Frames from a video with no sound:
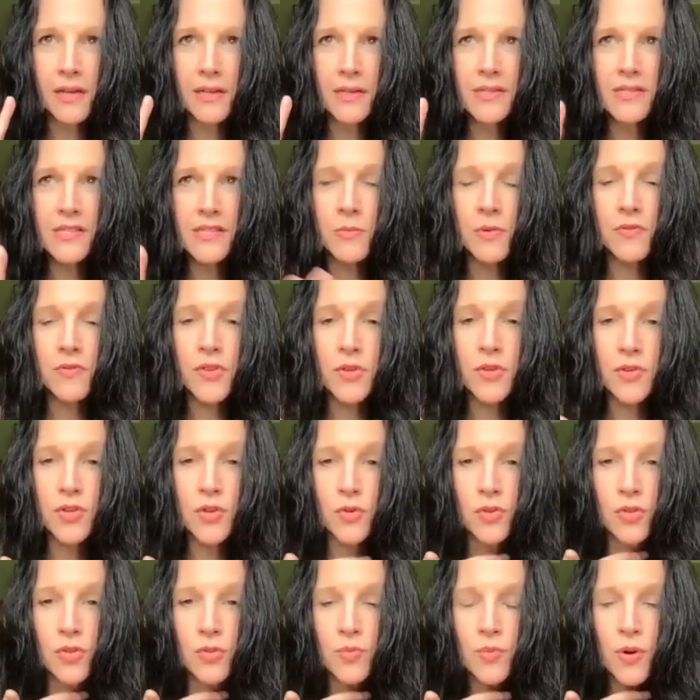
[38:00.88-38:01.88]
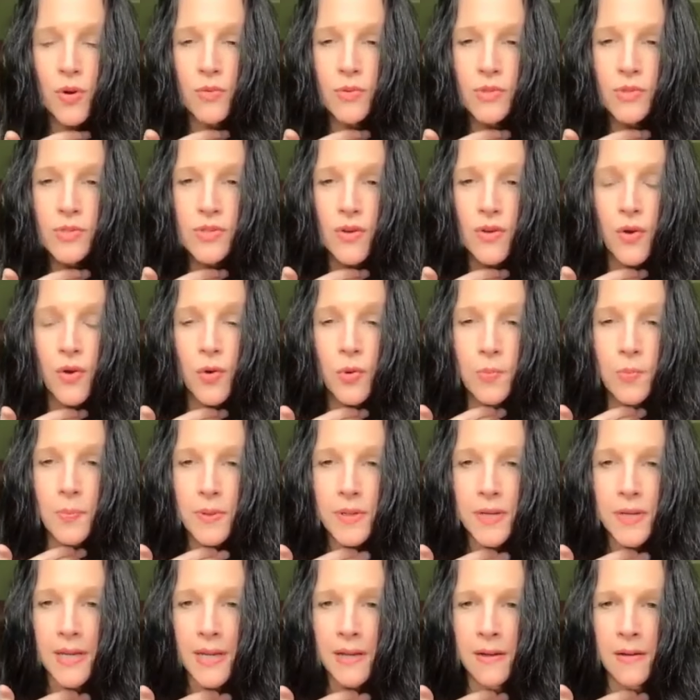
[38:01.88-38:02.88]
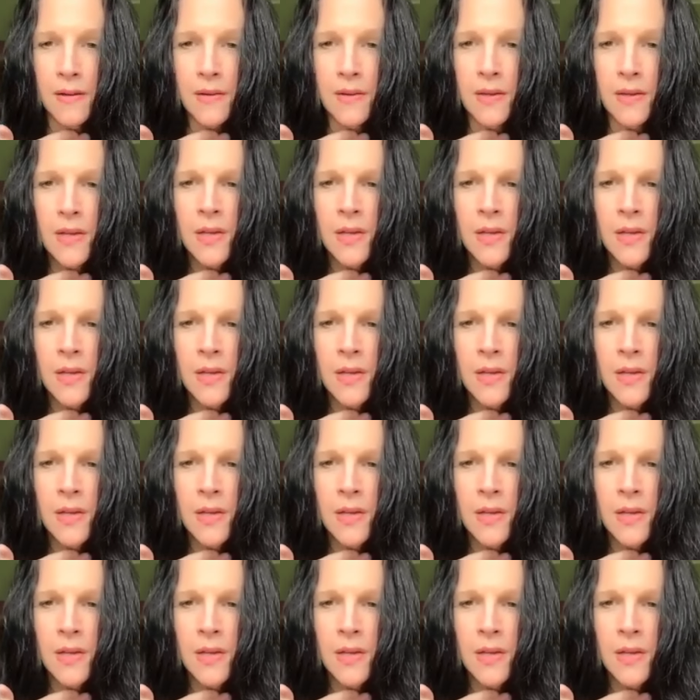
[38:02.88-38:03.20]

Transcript: Some of you, your throats are opening.